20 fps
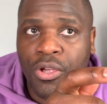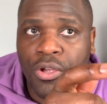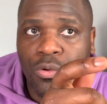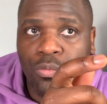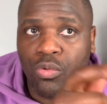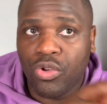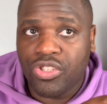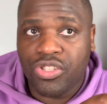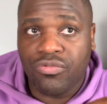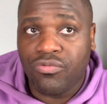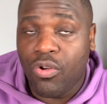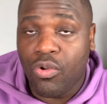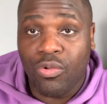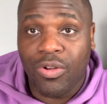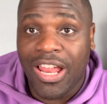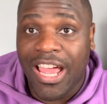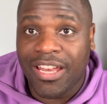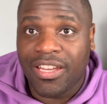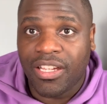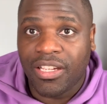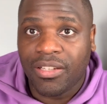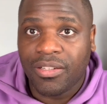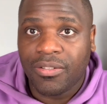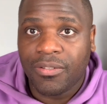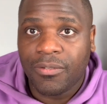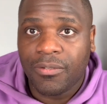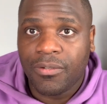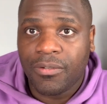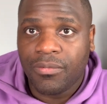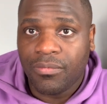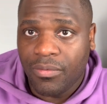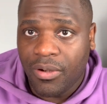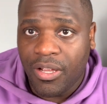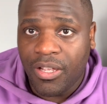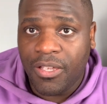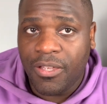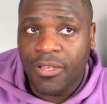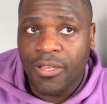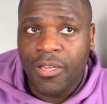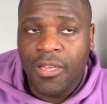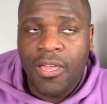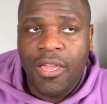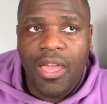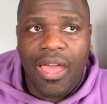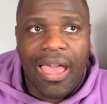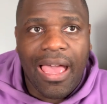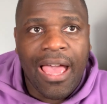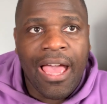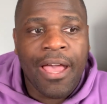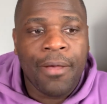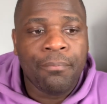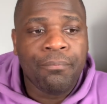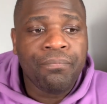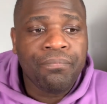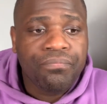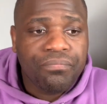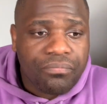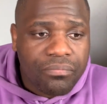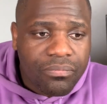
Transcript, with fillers: was the wrong ladder, right? Um,